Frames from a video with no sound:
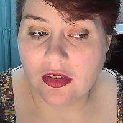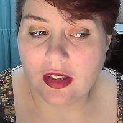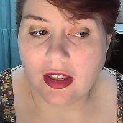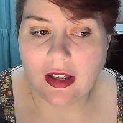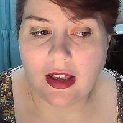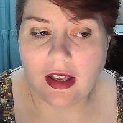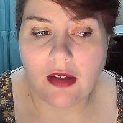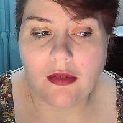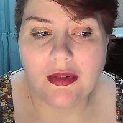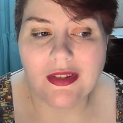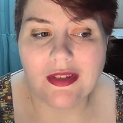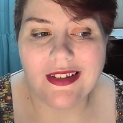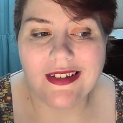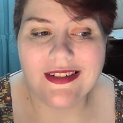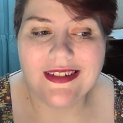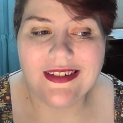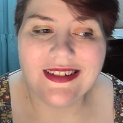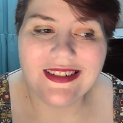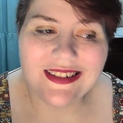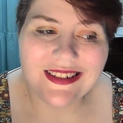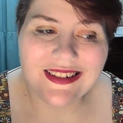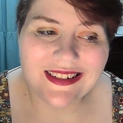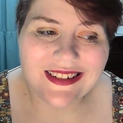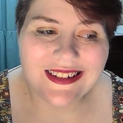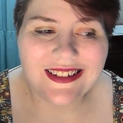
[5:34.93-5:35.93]
Like, I was like,
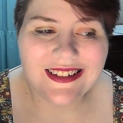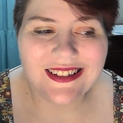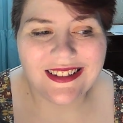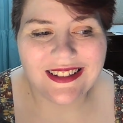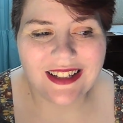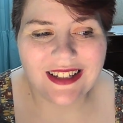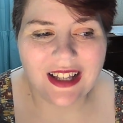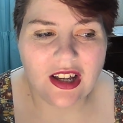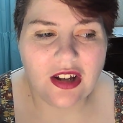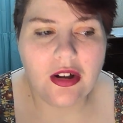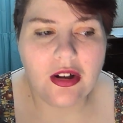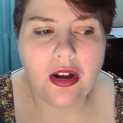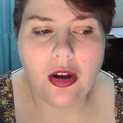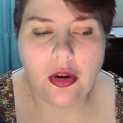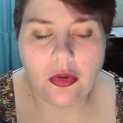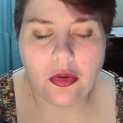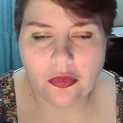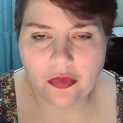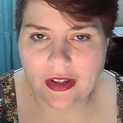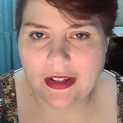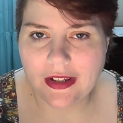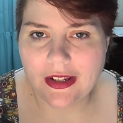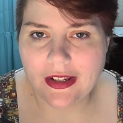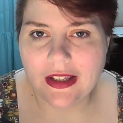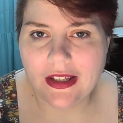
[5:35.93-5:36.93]
I'll
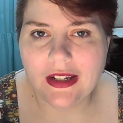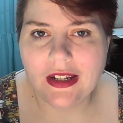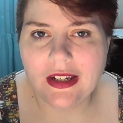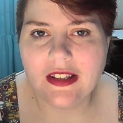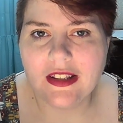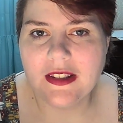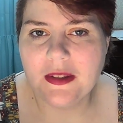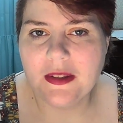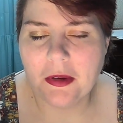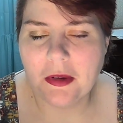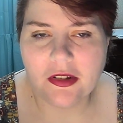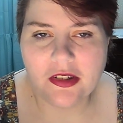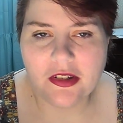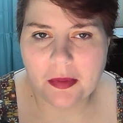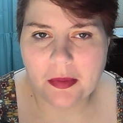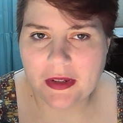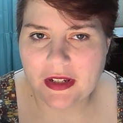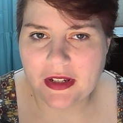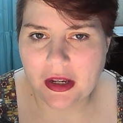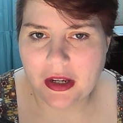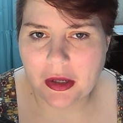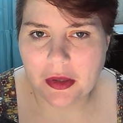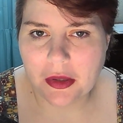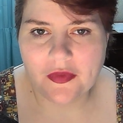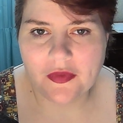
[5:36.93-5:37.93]
read it. It's supposed to be
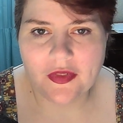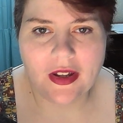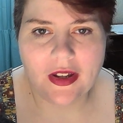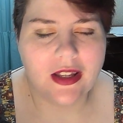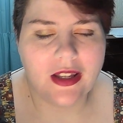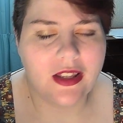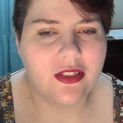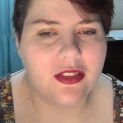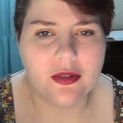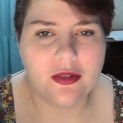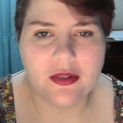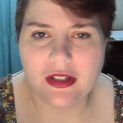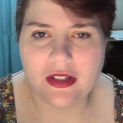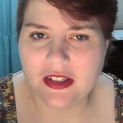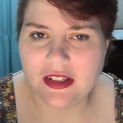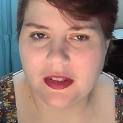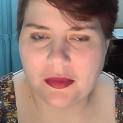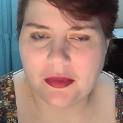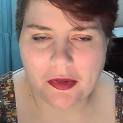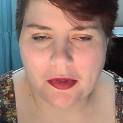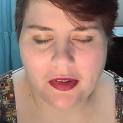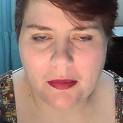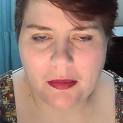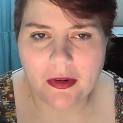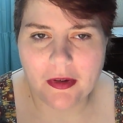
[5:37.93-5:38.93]
terrifying. 13
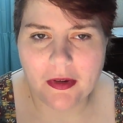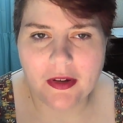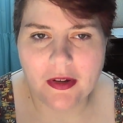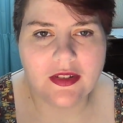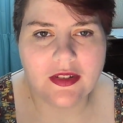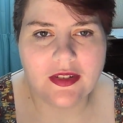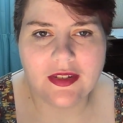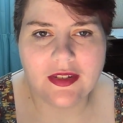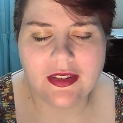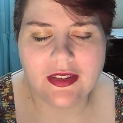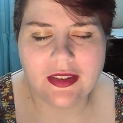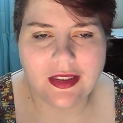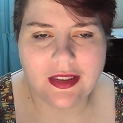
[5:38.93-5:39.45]
spooky books.